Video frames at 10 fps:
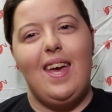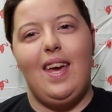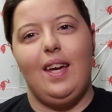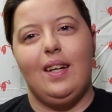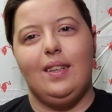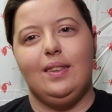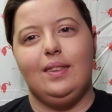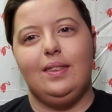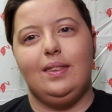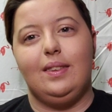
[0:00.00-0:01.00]

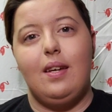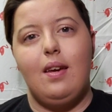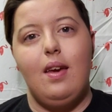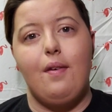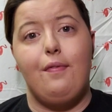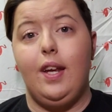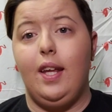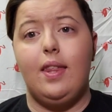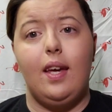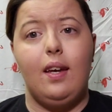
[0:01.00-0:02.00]
And if
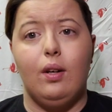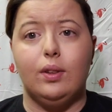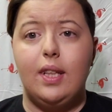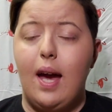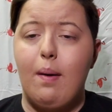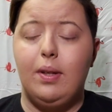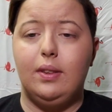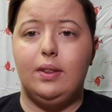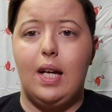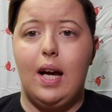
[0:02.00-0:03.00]
anything else
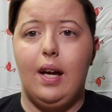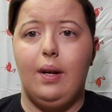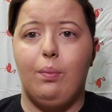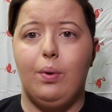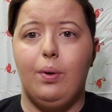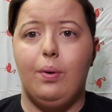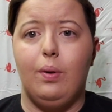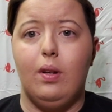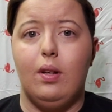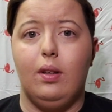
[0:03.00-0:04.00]
happens, I
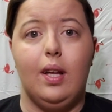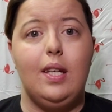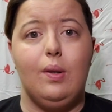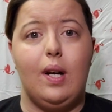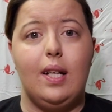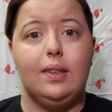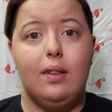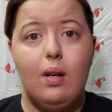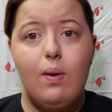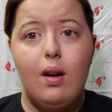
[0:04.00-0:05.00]
will let you guys
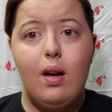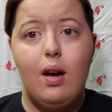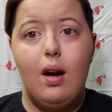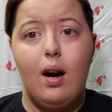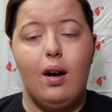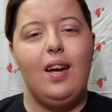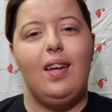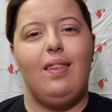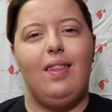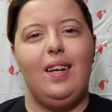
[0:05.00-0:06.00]
know.
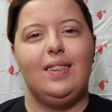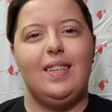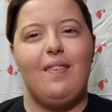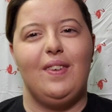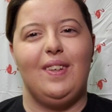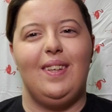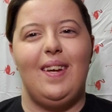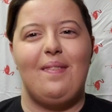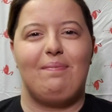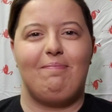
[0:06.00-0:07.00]
Alright, thanks. Have a good day.